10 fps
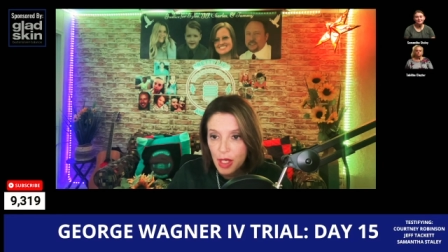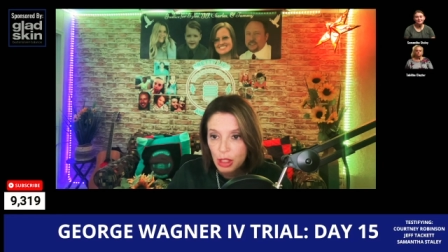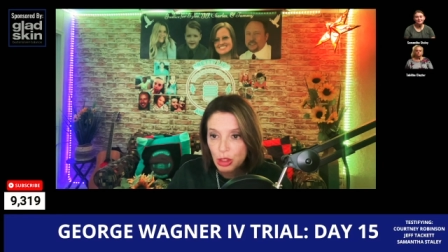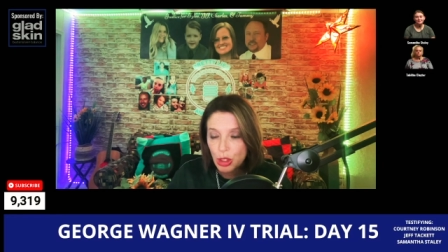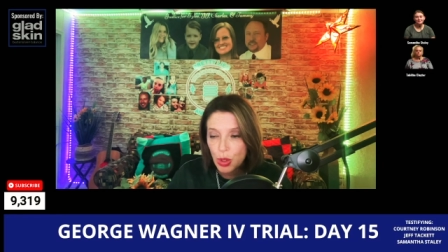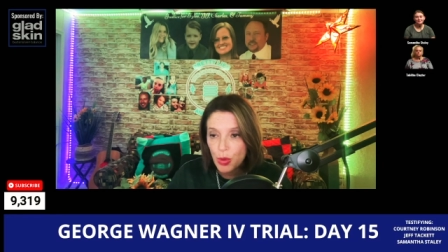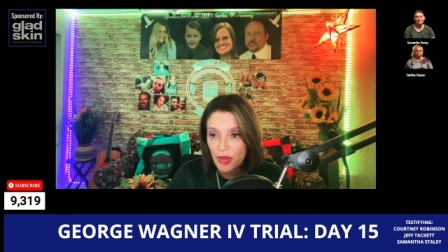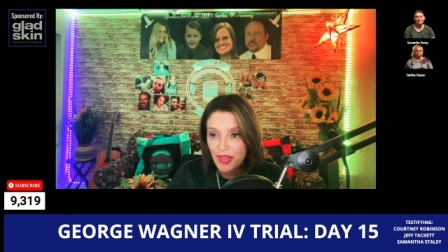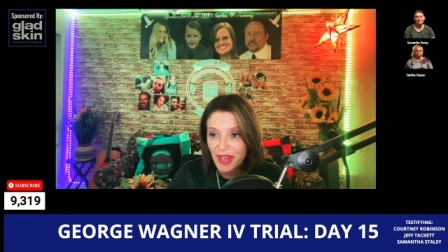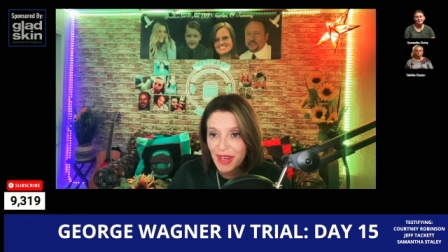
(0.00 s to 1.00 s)
So
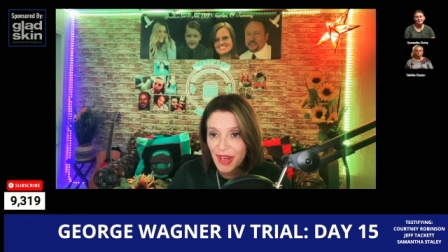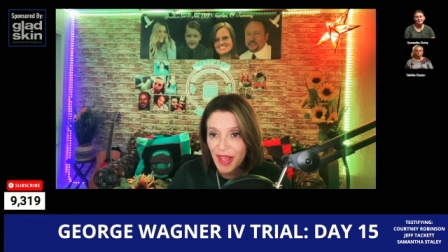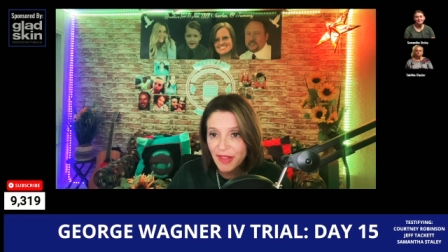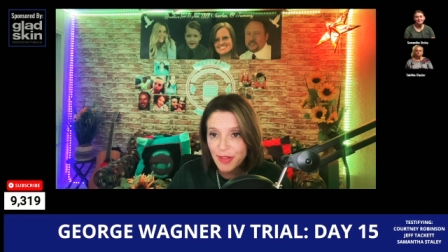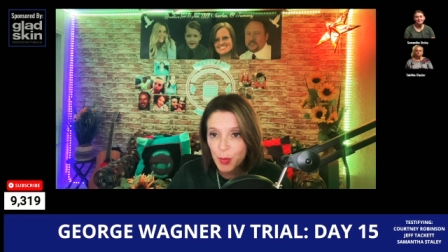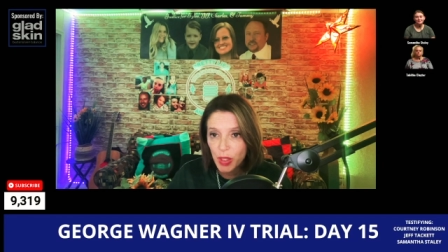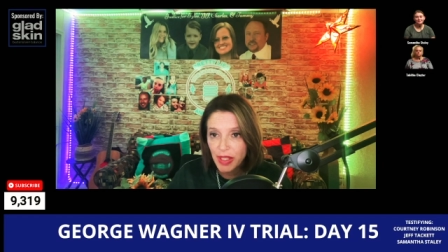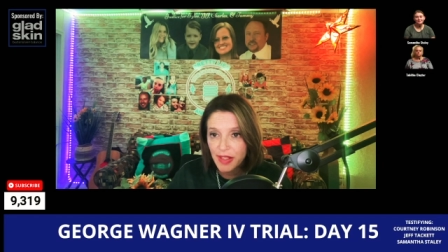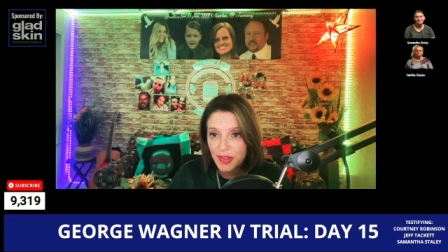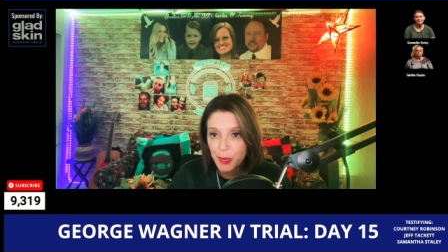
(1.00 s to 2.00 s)
the next
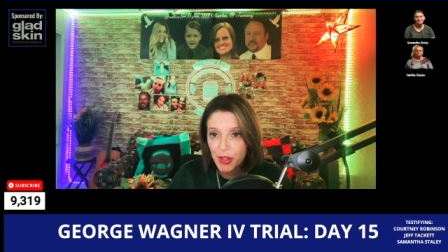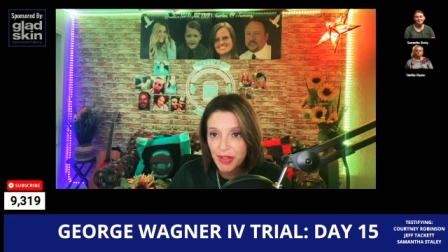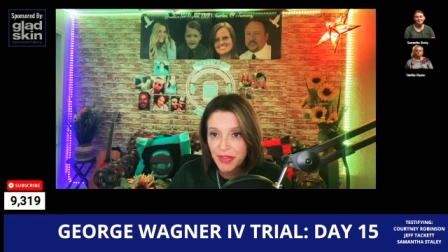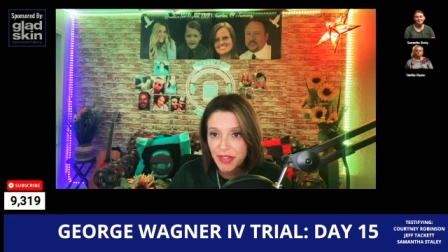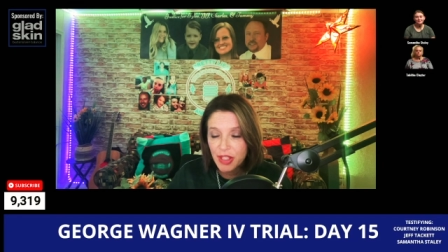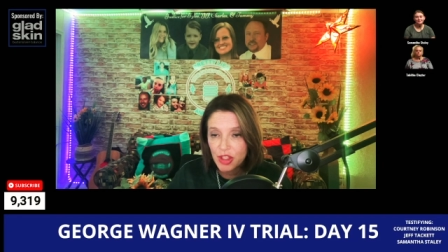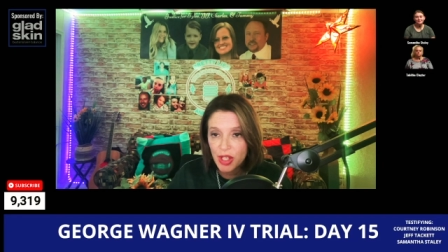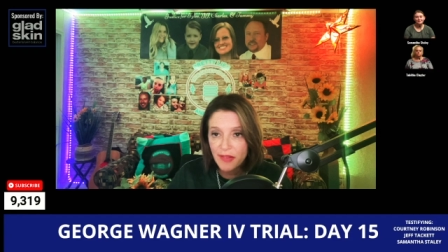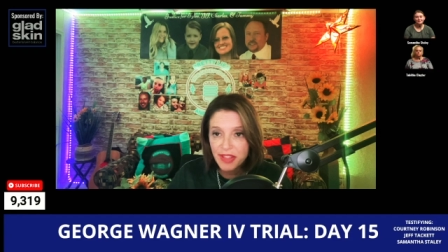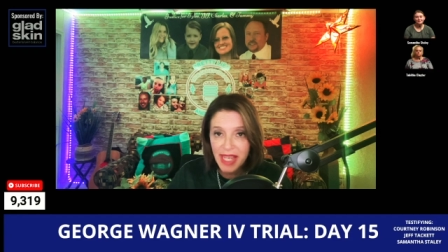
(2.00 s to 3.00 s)
witness was
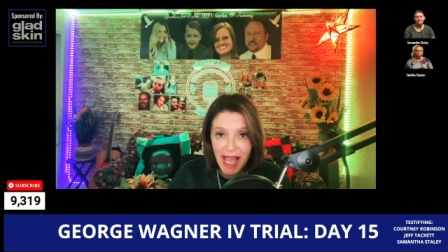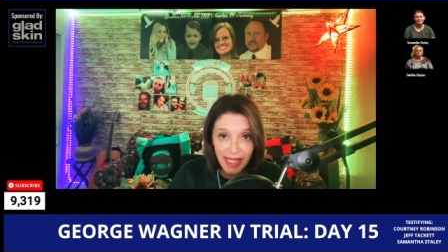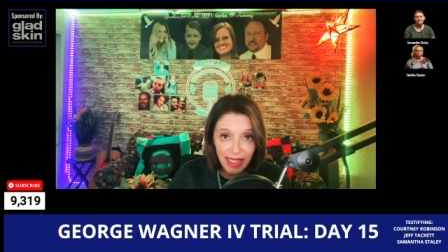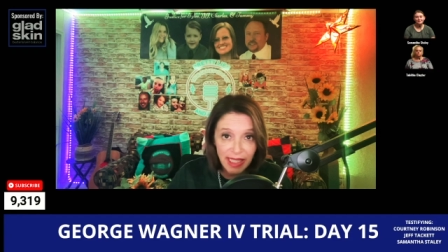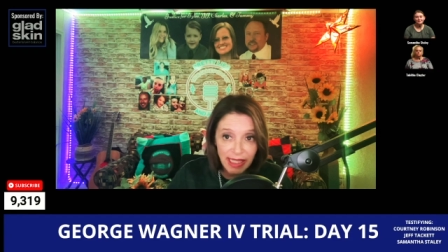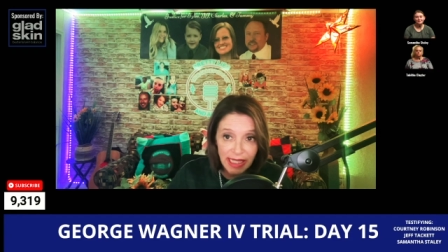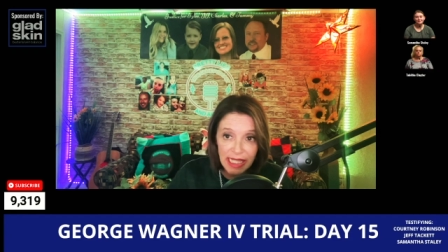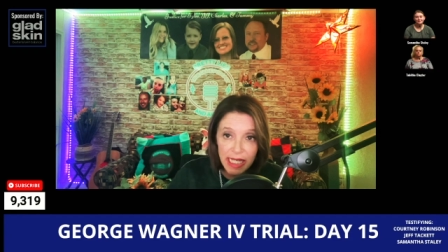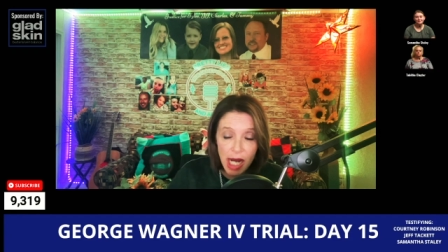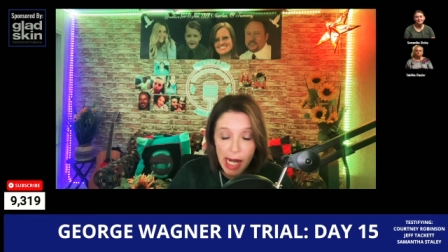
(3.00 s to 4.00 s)
Jeff Tackett, and
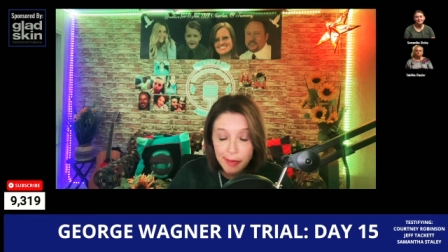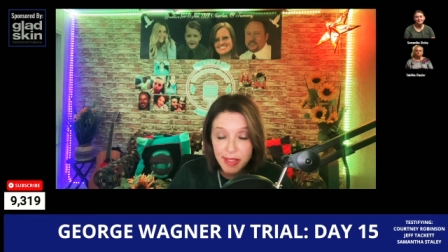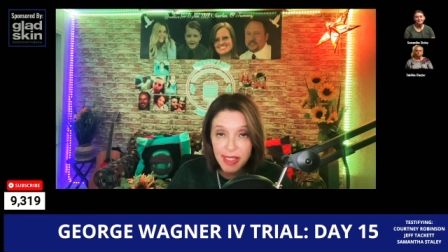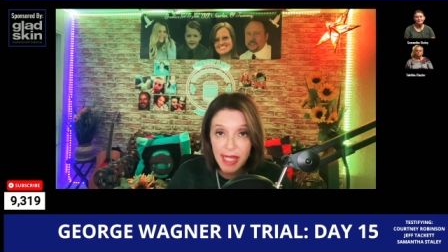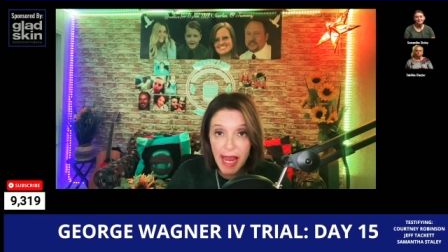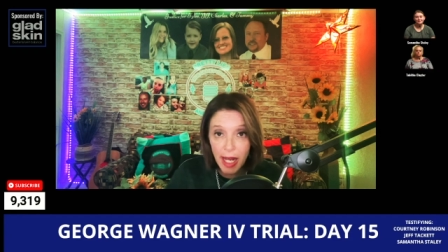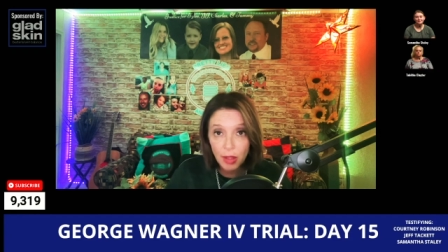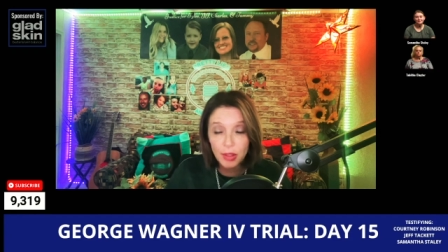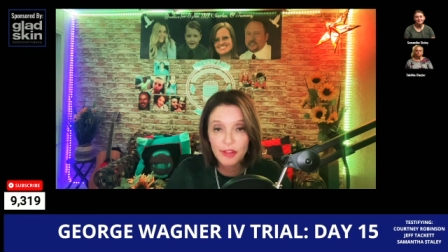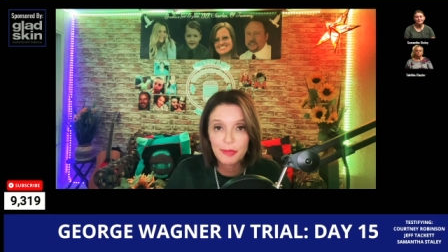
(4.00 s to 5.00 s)
he opted
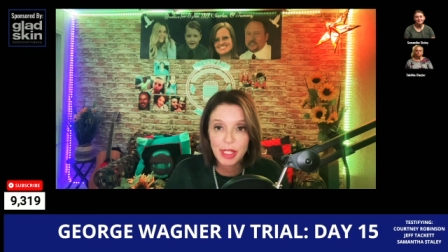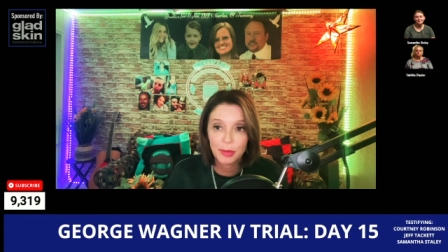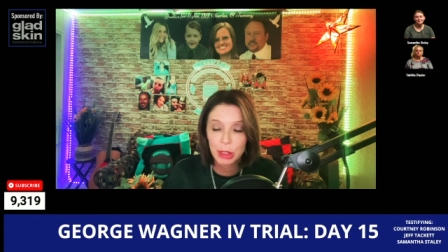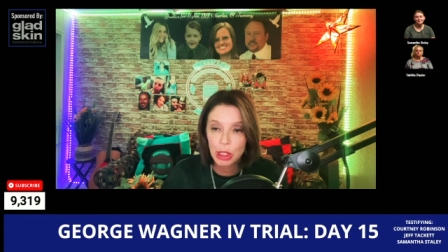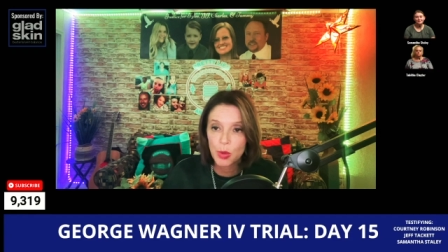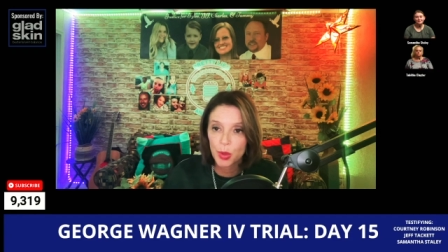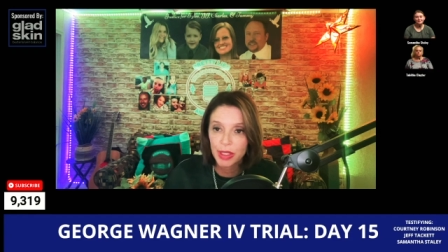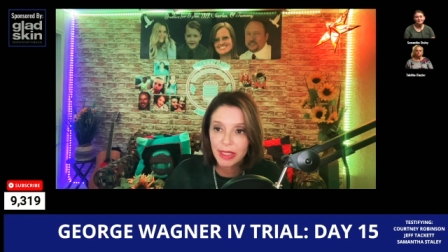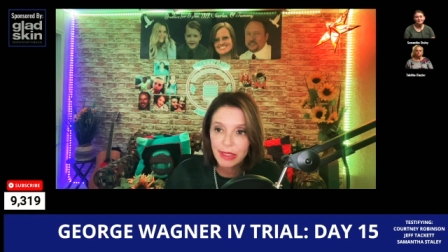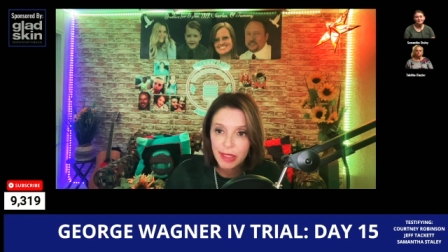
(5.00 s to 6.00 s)
out of being
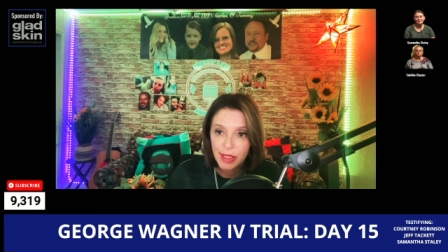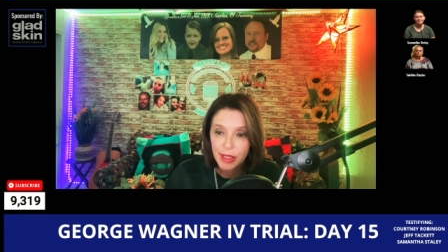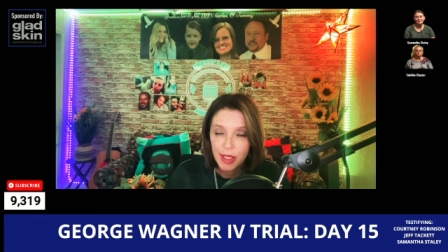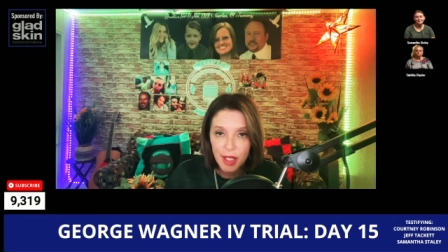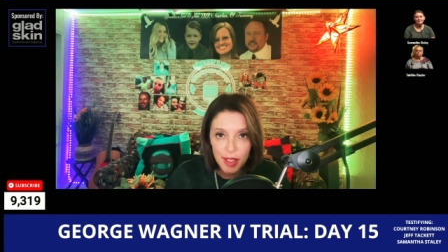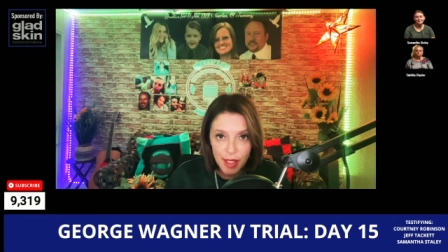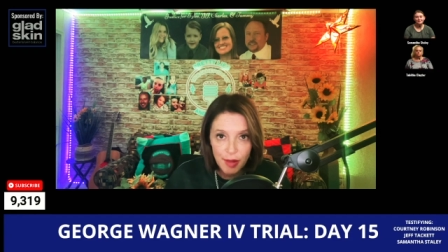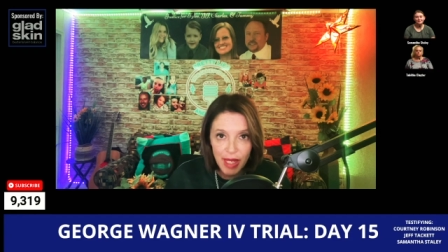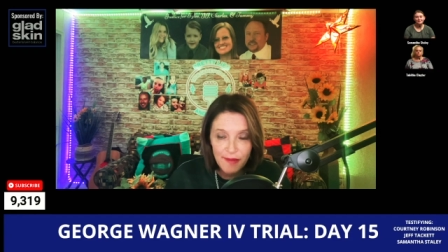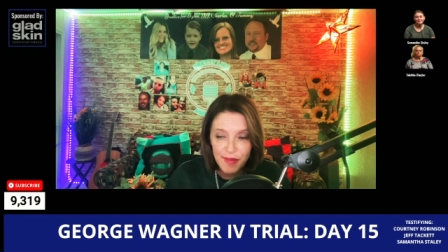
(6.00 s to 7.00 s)
recorded audio
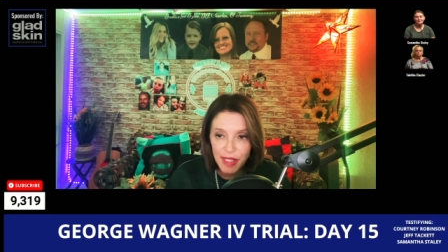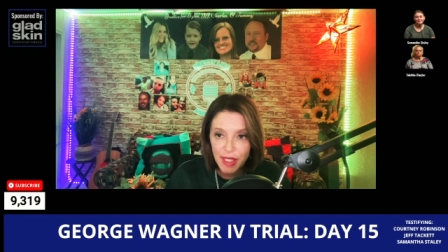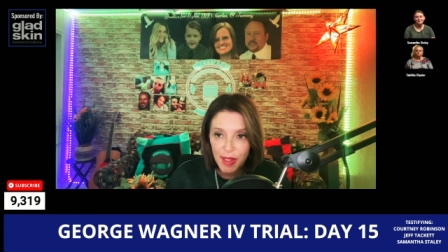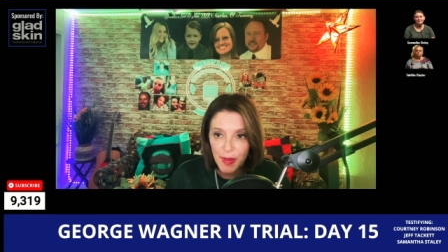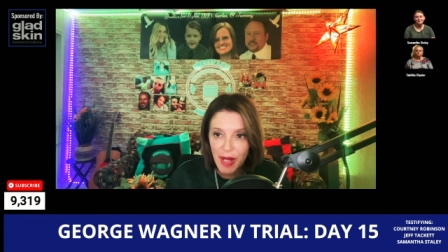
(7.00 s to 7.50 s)
and video.